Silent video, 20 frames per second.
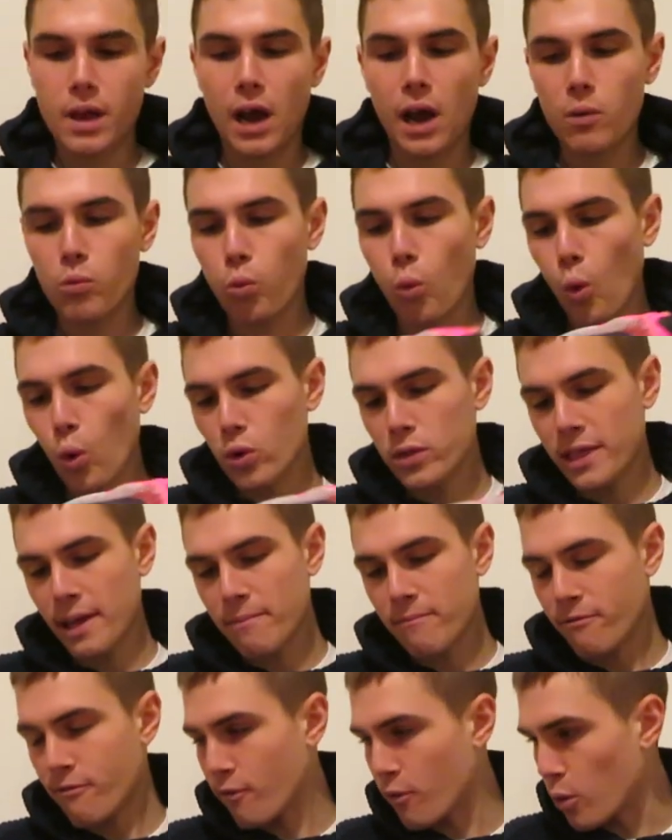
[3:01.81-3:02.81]
I wore
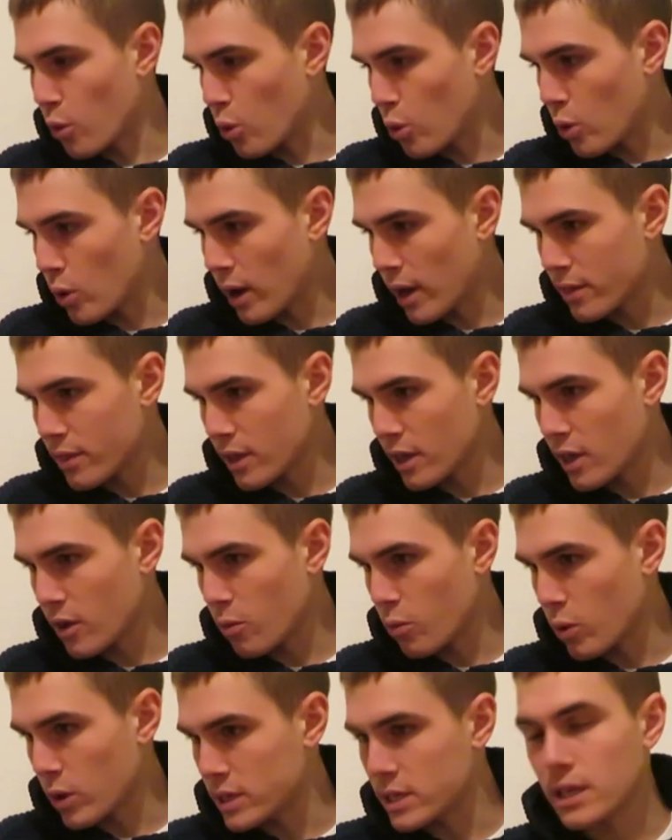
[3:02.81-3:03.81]
them for, I think
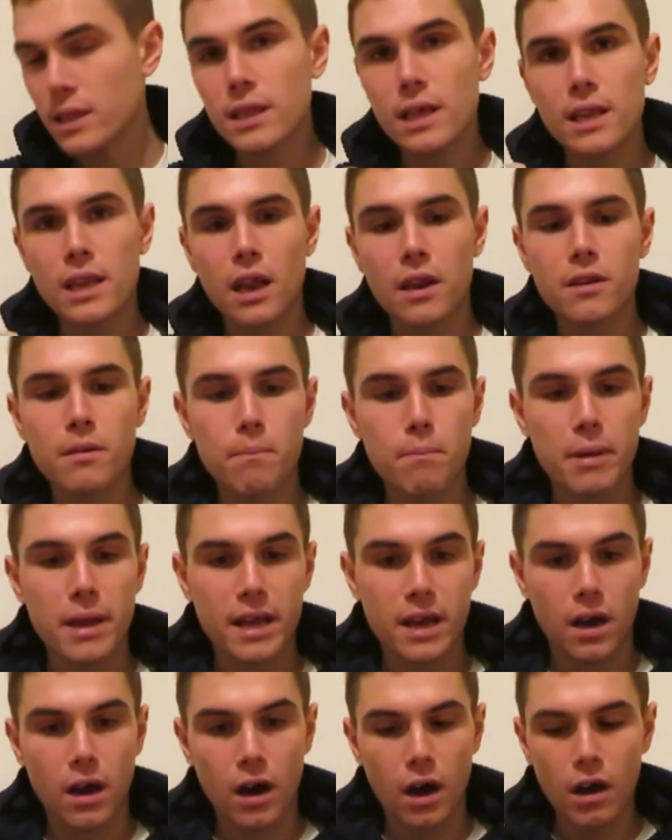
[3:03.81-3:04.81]
it was the London
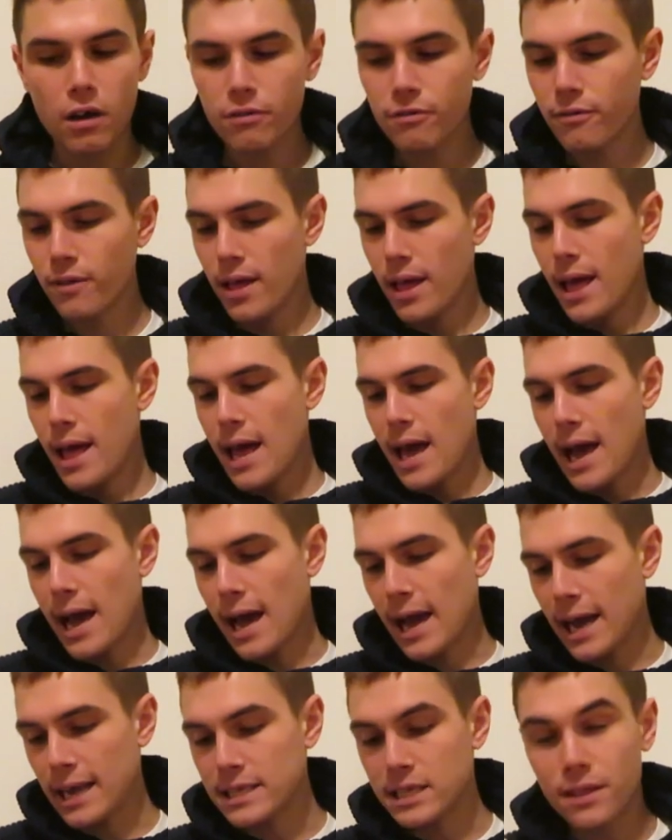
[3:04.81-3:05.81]
Big Half,
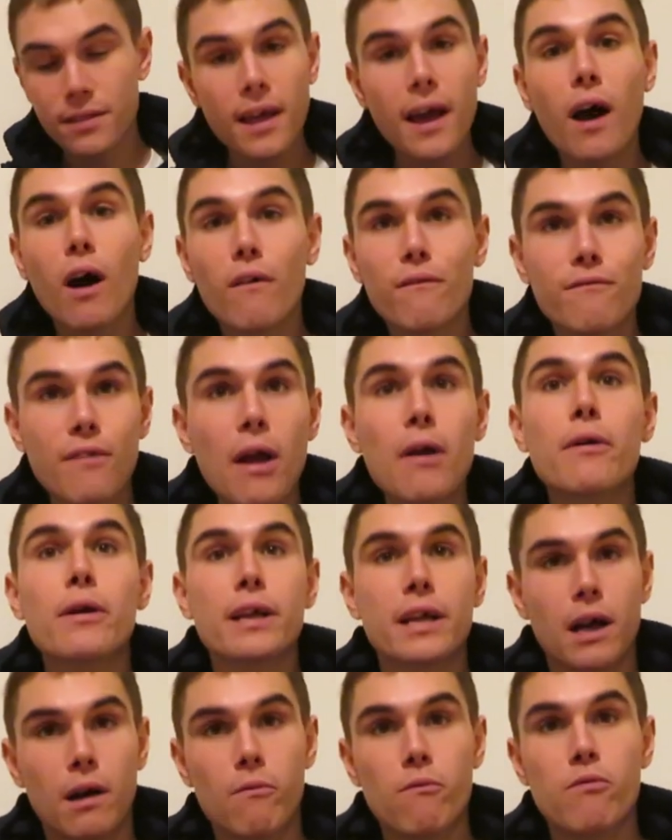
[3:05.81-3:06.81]
and they are
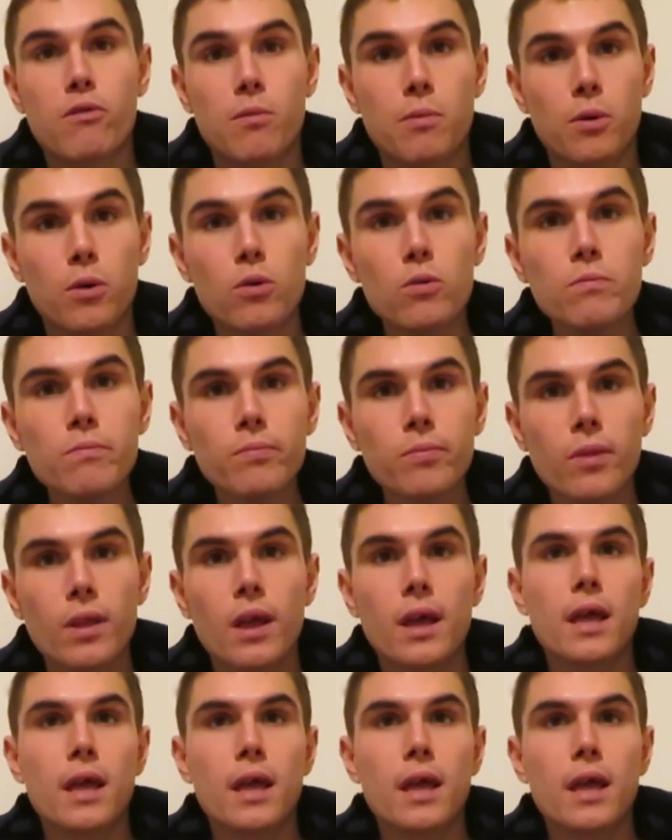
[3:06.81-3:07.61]
very comfortable.